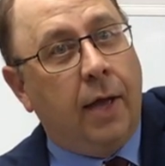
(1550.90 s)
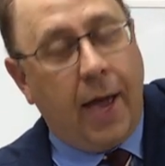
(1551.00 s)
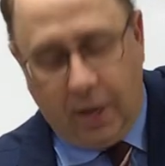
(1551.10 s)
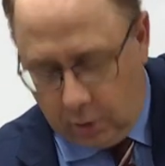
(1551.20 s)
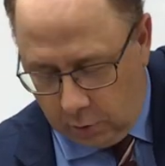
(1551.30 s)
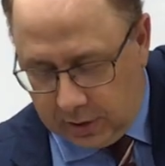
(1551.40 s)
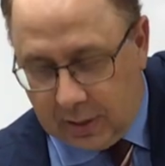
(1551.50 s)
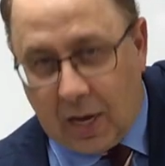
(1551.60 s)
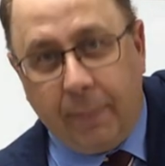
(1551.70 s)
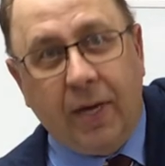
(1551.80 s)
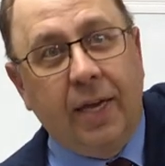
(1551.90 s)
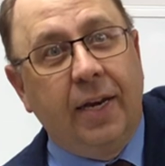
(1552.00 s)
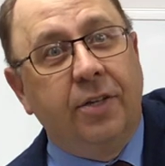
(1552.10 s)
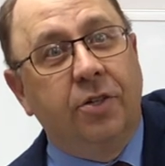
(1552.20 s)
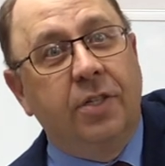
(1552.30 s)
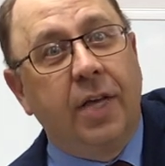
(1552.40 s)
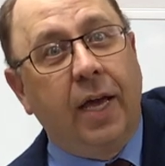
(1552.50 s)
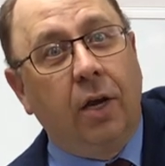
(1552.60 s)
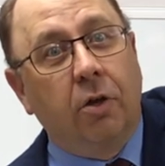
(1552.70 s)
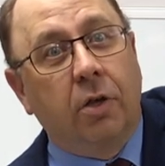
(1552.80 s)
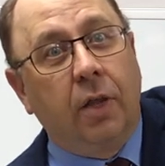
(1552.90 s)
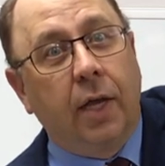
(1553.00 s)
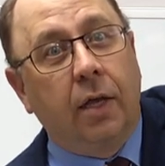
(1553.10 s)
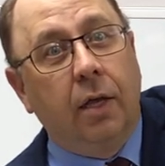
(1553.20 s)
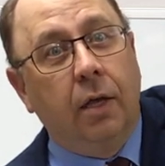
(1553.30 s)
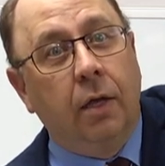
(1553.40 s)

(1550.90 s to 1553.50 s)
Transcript: And who did Nebuchadnezzar say it looked like?